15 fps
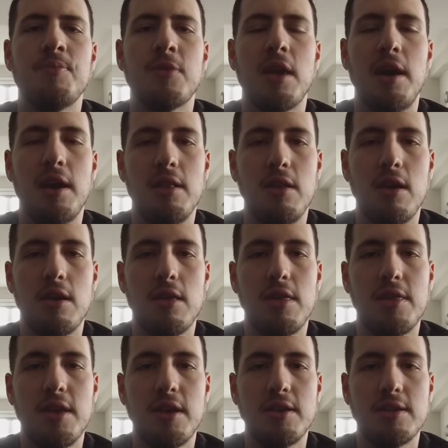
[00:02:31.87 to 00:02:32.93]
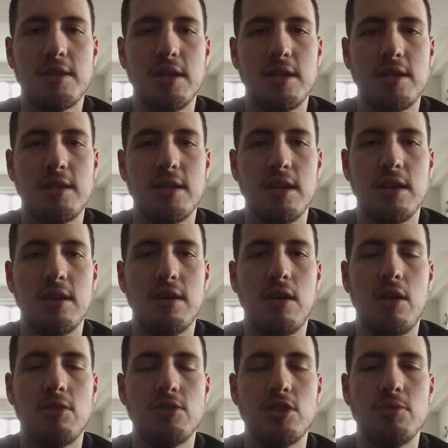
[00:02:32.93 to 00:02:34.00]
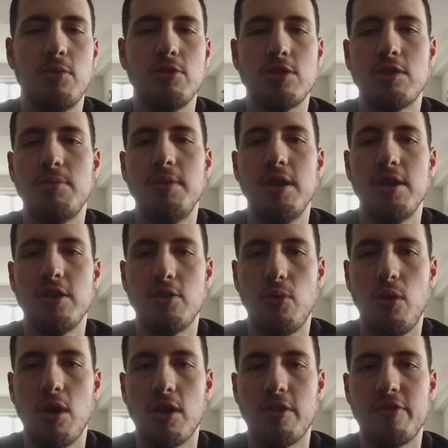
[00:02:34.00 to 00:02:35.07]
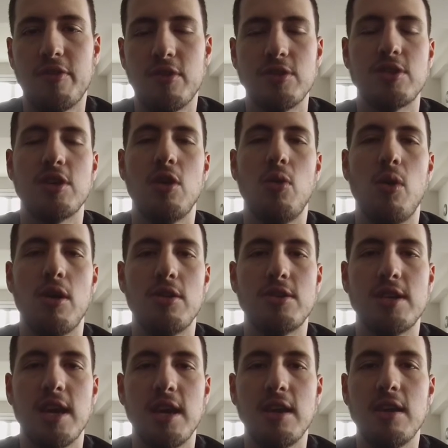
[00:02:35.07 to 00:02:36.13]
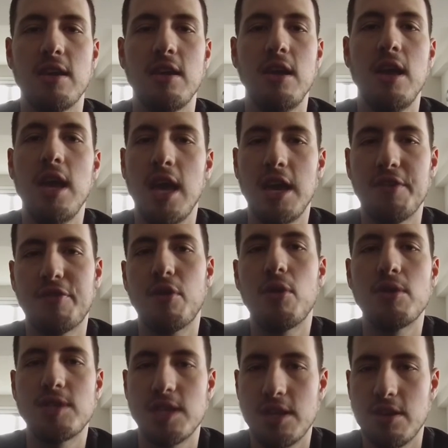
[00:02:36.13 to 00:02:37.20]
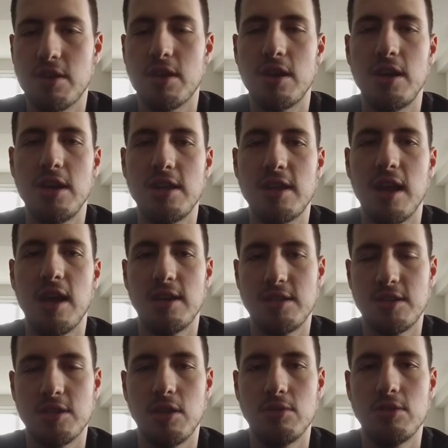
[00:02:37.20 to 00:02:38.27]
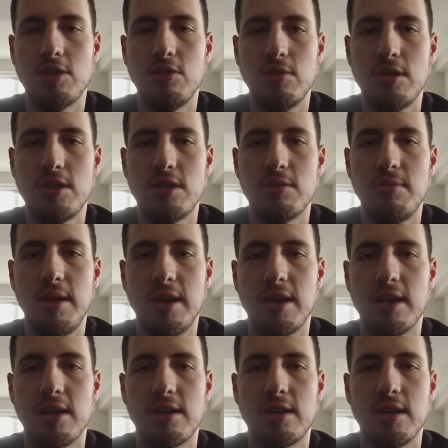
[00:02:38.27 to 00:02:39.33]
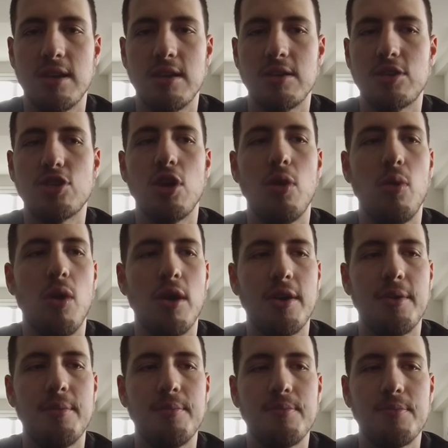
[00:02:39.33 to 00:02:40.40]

and a lot of the things that aren't supposed to be in your water for a saltwater tank. And of course then you're going to need to add salt to it to make it salt water.